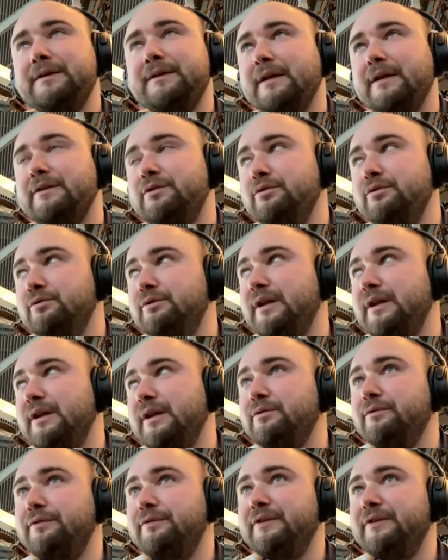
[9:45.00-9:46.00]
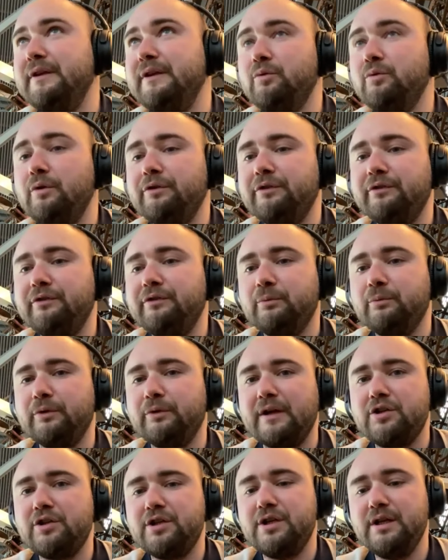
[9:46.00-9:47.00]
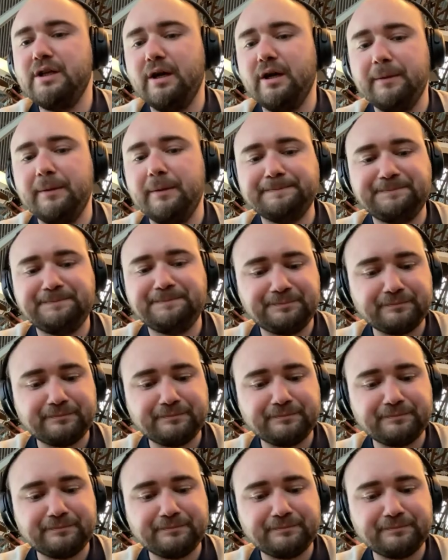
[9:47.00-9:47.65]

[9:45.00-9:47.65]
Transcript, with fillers: that you that you've seen was was actually um,